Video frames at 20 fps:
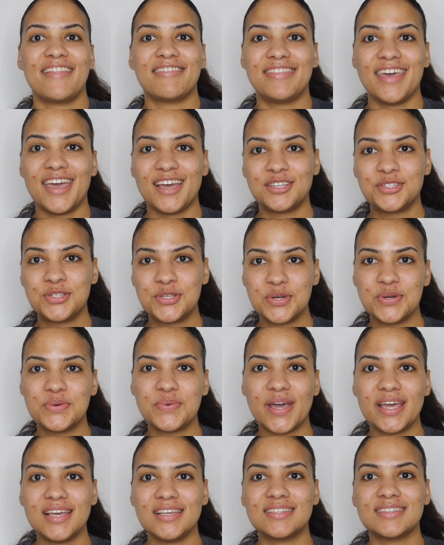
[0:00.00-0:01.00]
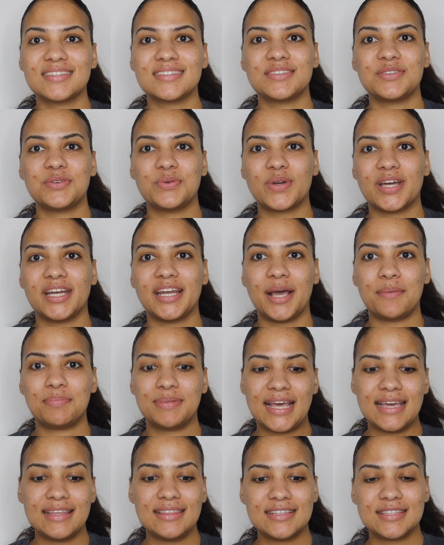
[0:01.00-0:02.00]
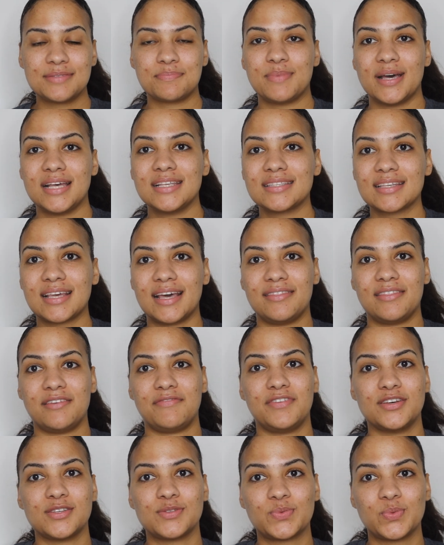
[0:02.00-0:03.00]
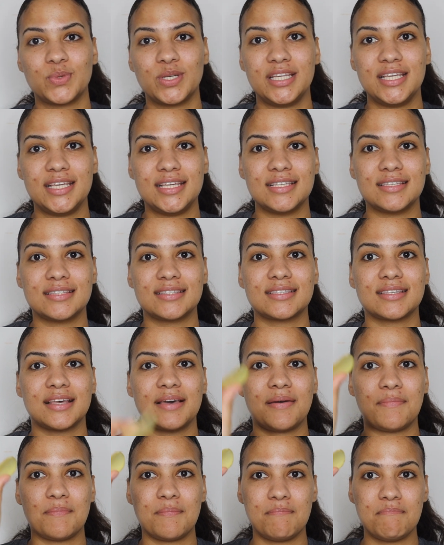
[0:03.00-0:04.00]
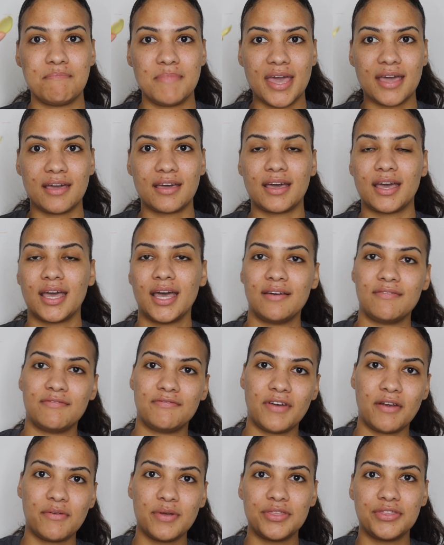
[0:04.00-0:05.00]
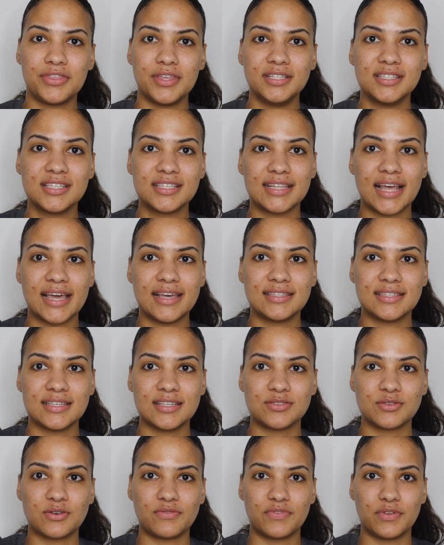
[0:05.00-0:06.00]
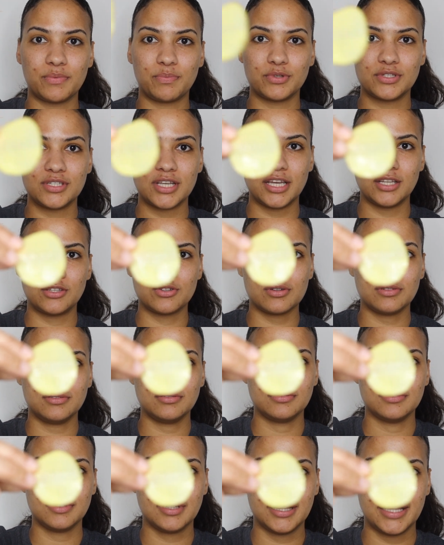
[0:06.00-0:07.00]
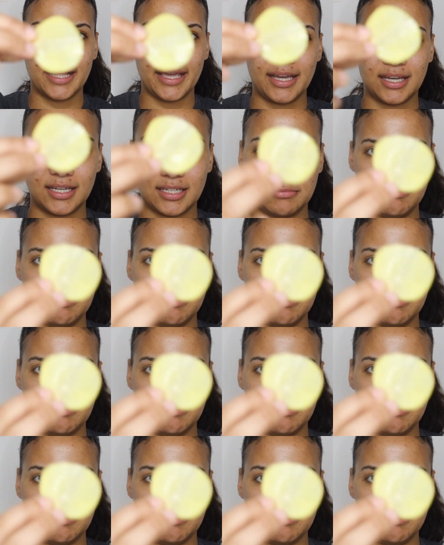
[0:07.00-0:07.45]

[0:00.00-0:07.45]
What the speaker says: There are two ways you can apply this mask, and the first one is make very thin slices of the potato, like